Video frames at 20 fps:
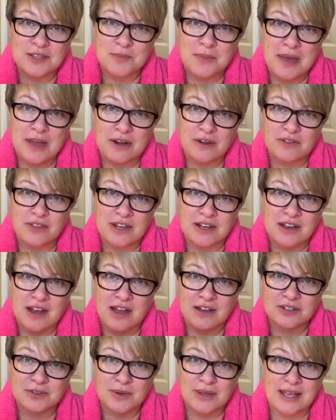better than
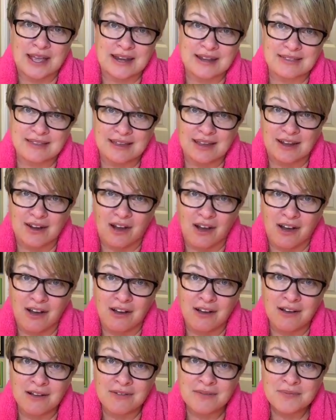not doing anything at
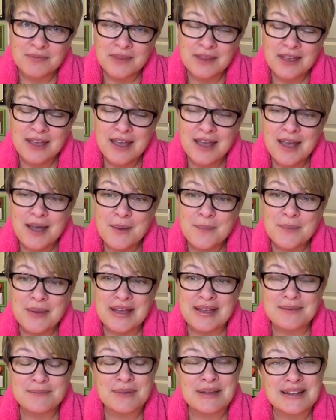all.
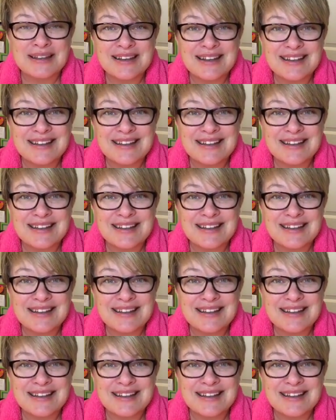But but